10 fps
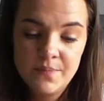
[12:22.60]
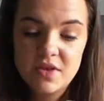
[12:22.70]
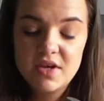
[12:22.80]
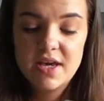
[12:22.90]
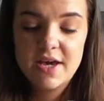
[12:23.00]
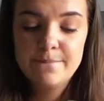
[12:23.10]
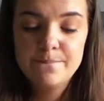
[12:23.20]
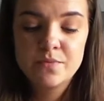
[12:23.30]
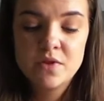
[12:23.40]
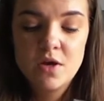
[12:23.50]
Okay,
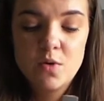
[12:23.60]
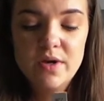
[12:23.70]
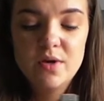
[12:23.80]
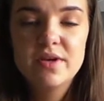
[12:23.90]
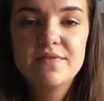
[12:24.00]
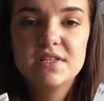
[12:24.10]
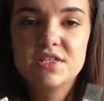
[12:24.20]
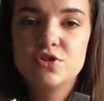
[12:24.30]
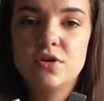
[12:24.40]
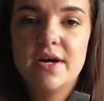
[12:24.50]
we'll give this
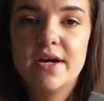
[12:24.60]
a try.